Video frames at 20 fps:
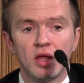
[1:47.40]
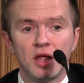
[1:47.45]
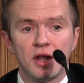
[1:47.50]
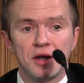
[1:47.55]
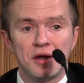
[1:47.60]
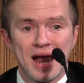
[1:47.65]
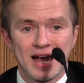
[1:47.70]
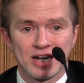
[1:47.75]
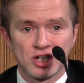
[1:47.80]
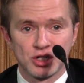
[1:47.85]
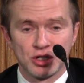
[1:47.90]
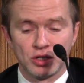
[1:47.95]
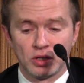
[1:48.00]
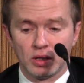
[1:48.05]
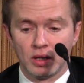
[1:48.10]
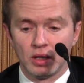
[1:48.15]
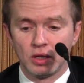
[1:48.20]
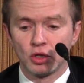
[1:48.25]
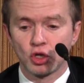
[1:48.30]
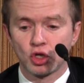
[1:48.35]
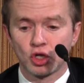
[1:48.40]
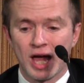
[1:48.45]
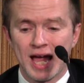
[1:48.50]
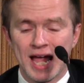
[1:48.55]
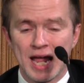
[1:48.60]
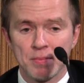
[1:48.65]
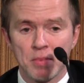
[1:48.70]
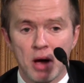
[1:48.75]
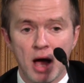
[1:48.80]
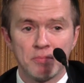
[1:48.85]
national
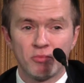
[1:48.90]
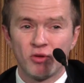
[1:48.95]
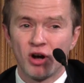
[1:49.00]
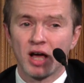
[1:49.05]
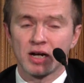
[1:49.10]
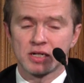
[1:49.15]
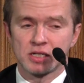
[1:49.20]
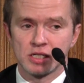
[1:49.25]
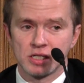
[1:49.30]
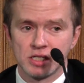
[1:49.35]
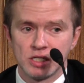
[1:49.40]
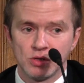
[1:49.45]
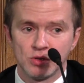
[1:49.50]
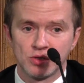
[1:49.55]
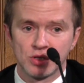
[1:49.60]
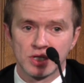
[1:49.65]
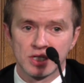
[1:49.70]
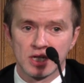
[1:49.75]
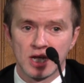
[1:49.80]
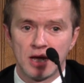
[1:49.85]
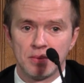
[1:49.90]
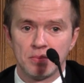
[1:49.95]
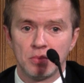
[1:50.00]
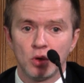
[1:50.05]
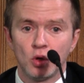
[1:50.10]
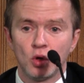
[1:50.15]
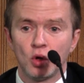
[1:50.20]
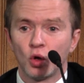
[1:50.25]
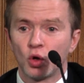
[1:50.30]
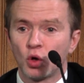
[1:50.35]
shame. I'm reluctant to use the term
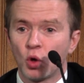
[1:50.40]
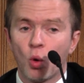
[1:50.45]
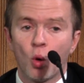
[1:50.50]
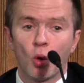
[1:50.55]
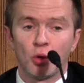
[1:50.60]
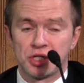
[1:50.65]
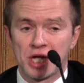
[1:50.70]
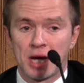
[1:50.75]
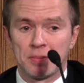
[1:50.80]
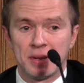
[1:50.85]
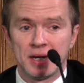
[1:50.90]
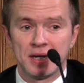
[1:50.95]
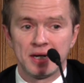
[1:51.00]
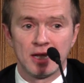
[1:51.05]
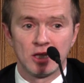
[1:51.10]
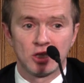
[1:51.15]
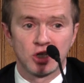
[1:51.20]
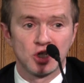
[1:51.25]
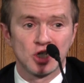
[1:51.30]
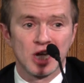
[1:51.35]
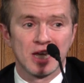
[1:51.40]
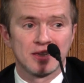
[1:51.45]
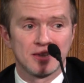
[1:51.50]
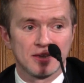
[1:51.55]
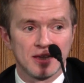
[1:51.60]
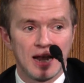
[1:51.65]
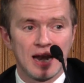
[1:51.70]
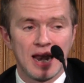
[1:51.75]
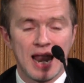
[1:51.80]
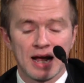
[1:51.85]
caught up in. It suggests
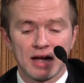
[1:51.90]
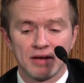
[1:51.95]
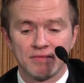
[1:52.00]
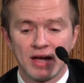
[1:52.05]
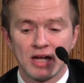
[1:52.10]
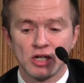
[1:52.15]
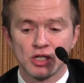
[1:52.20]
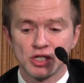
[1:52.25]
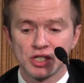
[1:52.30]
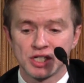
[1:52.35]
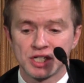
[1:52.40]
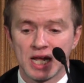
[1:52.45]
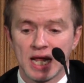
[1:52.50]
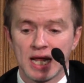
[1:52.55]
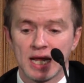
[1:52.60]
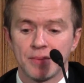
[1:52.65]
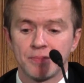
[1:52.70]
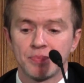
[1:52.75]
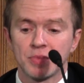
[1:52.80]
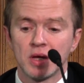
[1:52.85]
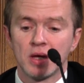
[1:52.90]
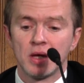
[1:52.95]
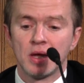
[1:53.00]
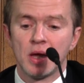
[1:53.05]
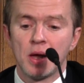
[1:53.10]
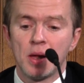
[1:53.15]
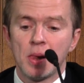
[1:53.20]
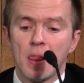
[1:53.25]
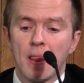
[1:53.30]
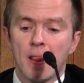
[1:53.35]
a lack of agency.
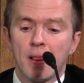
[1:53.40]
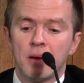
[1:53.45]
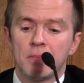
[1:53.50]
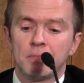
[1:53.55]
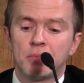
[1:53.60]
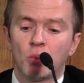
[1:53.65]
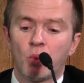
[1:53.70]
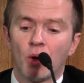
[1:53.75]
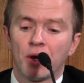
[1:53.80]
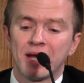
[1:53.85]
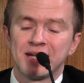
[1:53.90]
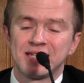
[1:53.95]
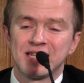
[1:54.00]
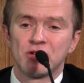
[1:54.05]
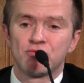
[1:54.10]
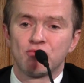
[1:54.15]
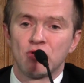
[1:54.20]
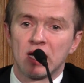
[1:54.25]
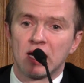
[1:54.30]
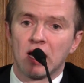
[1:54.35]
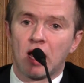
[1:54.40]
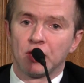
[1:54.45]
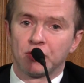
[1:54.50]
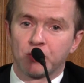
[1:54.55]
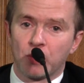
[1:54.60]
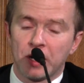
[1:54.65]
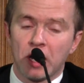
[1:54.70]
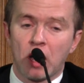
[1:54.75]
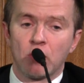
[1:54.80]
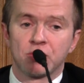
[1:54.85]
But what I did realise
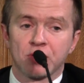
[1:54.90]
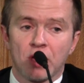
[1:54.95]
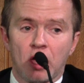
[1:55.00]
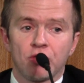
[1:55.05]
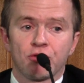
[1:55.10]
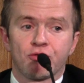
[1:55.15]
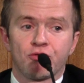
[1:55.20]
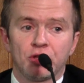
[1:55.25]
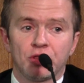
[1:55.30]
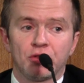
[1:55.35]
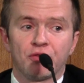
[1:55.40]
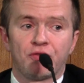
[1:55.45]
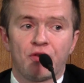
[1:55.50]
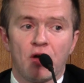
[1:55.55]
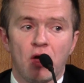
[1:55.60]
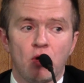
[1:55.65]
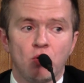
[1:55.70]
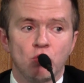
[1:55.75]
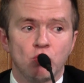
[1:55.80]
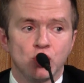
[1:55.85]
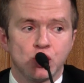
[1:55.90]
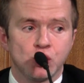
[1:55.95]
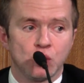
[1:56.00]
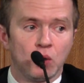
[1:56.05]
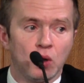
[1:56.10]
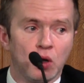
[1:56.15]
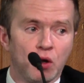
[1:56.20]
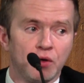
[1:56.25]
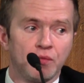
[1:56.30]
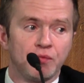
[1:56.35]
when I was answering the phone to
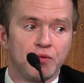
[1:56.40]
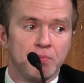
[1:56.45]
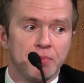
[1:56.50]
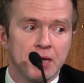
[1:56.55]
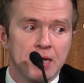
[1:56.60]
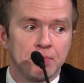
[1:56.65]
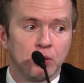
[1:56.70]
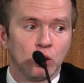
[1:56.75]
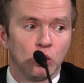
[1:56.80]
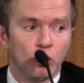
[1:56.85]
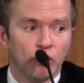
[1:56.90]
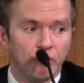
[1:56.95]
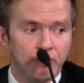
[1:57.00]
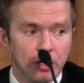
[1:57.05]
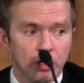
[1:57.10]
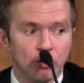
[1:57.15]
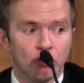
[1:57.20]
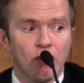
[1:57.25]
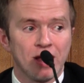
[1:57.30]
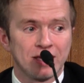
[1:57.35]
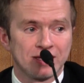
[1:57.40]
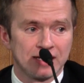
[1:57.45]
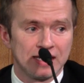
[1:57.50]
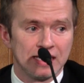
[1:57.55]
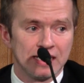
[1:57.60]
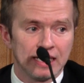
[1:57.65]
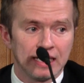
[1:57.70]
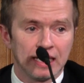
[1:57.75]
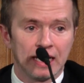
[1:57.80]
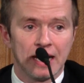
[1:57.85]
a lot of the people who have been
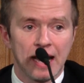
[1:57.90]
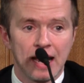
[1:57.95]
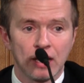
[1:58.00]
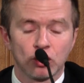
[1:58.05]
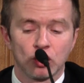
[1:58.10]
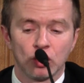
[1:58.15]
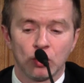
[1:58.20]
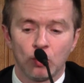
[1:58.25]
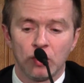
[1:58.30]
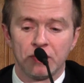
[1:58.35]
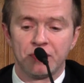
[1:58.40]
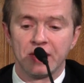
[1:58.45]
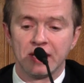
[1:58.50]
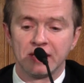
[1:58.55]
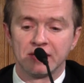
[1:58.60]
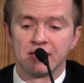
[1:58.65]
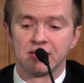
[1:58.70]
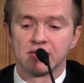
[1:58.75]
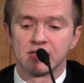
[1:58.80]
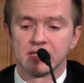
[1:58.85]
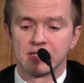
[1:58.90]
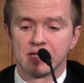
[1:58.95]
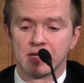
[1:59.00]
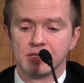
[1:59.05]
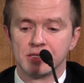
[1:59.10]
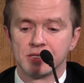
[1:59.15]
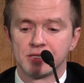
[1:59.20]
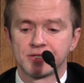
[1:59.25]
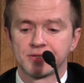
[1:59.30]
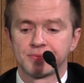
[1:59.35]
arrested in connection with these
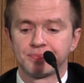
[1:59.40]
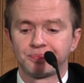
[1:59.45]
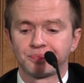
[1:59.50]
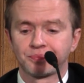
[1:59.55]
incidents